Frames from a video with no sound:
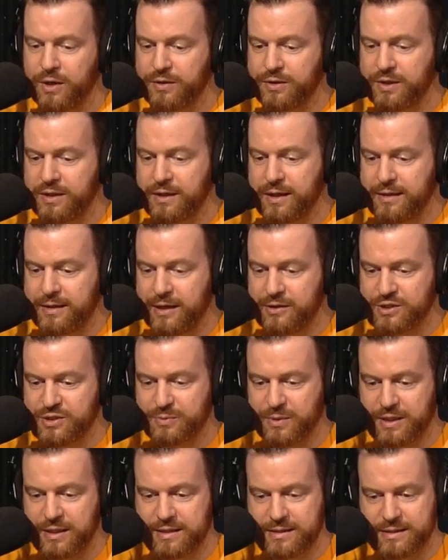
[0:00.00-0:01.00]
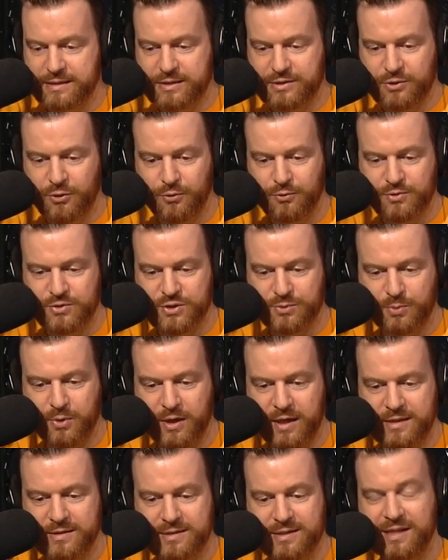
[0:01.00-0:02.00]
But the announcement isn't a total
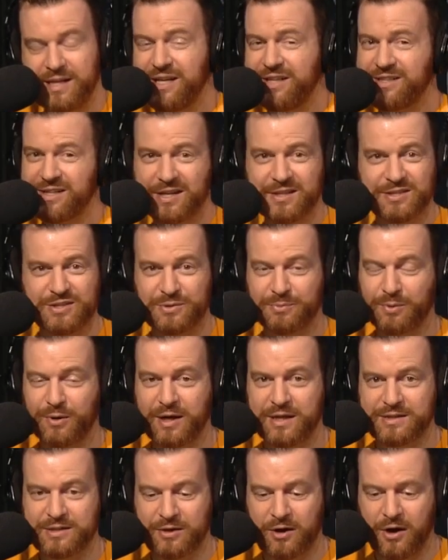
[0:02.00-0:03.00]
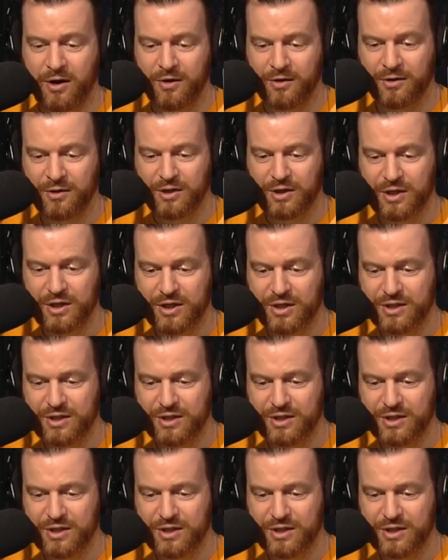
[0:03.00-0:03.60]
surprise. Not a surprise at all.